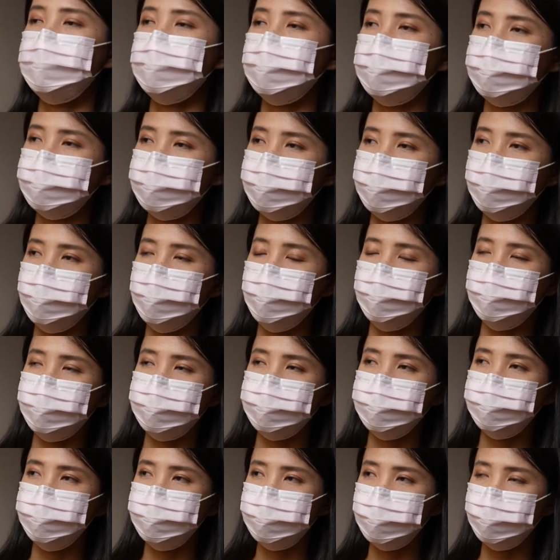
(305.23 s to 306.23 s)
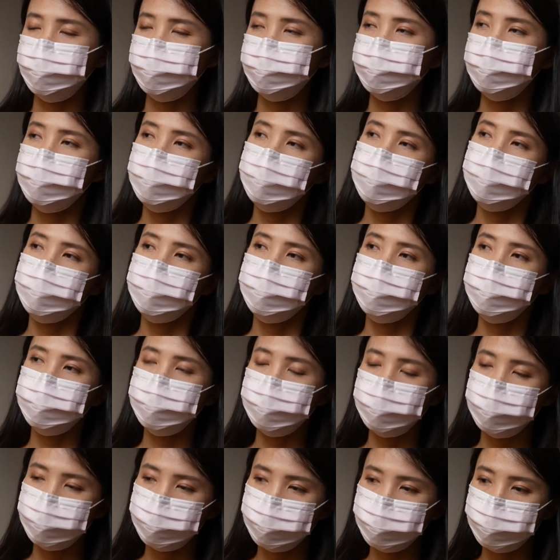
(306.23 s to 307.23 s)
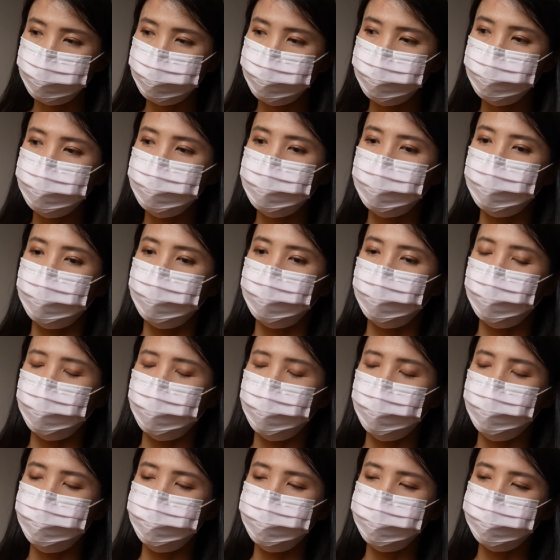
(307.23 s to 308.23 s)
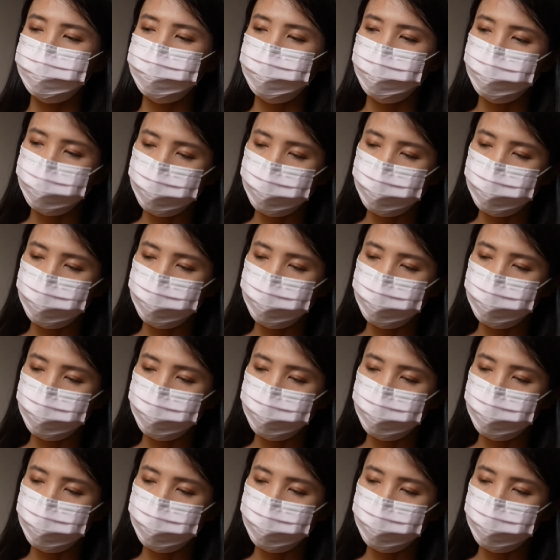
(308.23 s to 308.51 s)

And there are some new um,